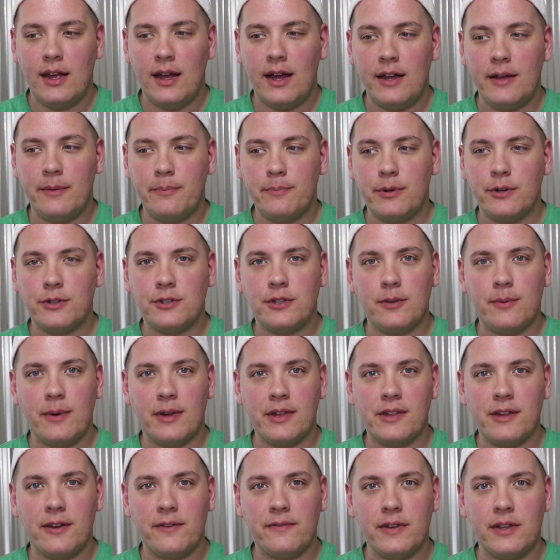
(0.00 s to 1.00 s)
I am pushing
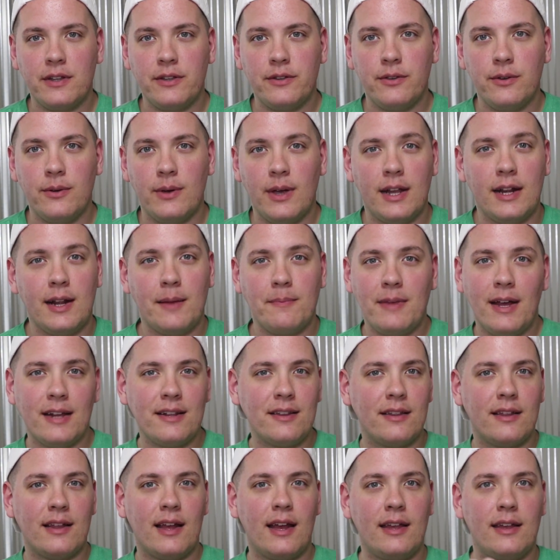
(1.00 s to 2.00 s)
myself into. And I
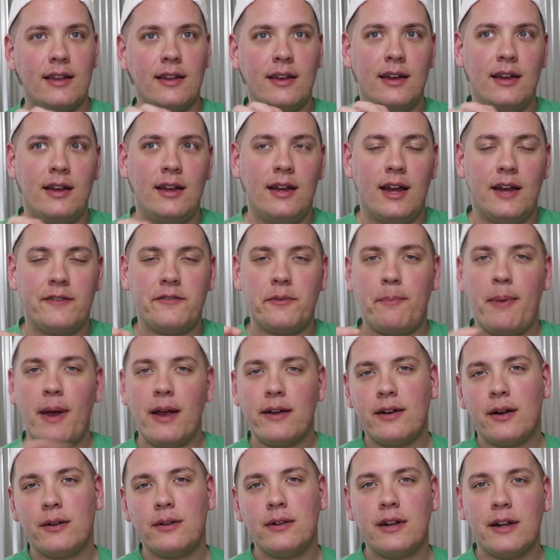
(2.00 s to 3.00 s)
have a
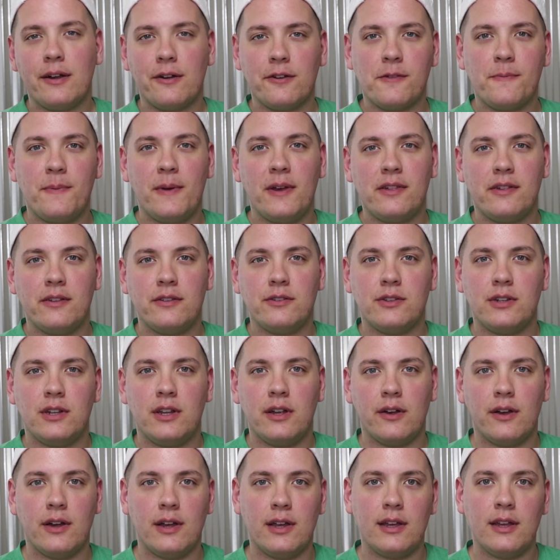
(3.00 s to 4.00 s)
background in aerospace
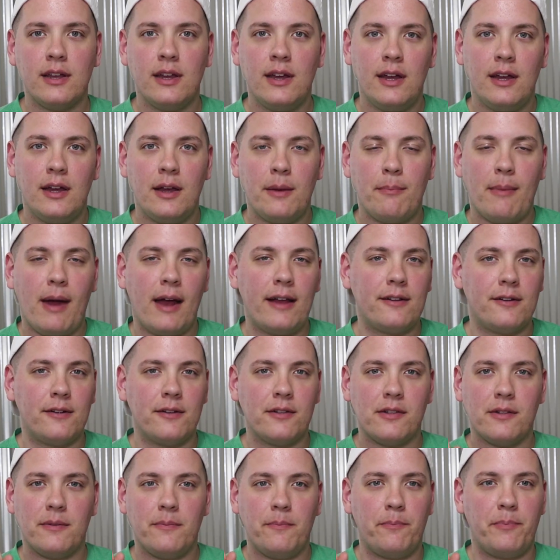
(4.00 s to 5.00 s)
engineering,
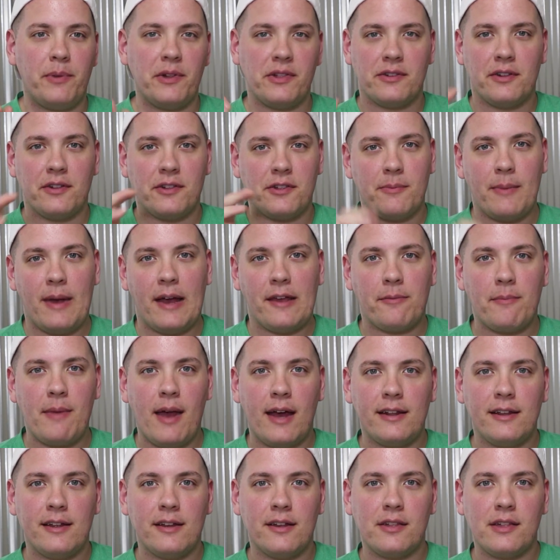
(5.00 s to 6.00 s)
minors in business
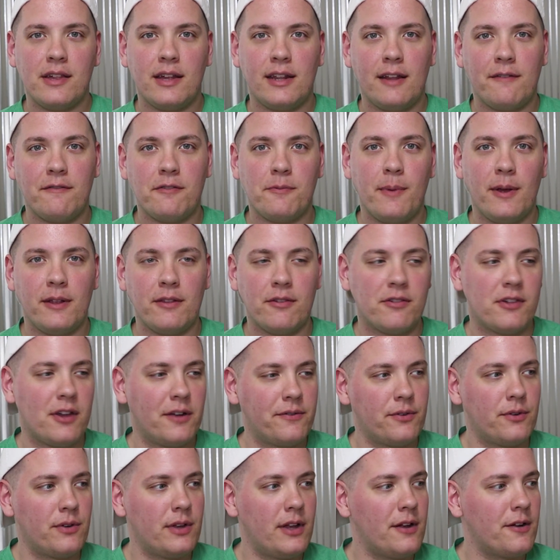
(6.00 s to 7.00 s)
mathematics, and I've spent
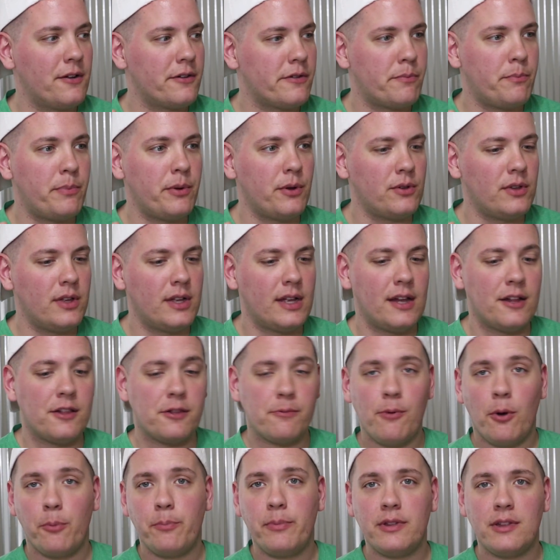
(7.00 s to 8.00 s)
several years building a
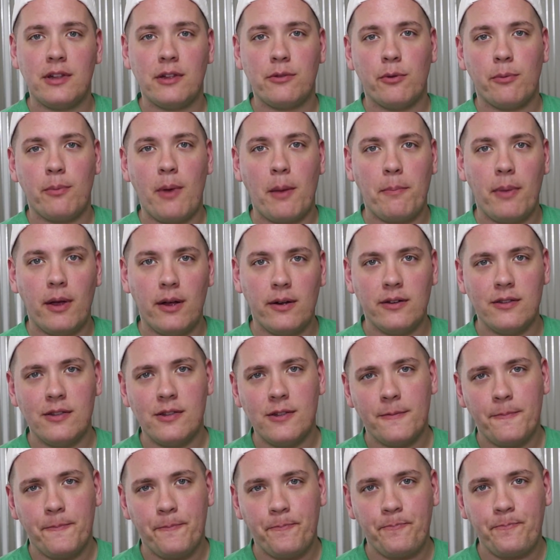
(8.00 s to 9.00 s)
small business with my
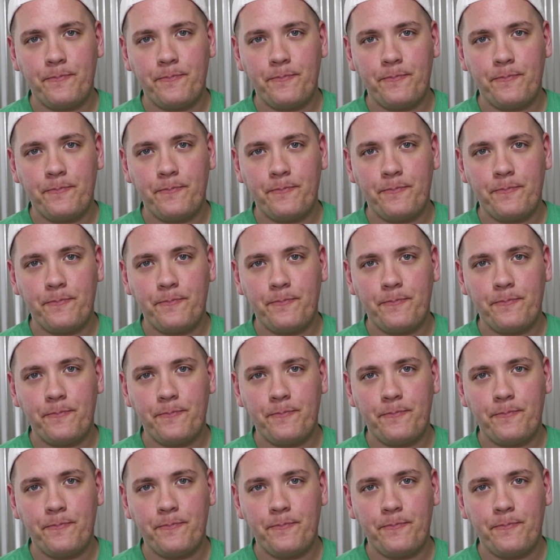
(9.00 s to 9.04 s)
parents.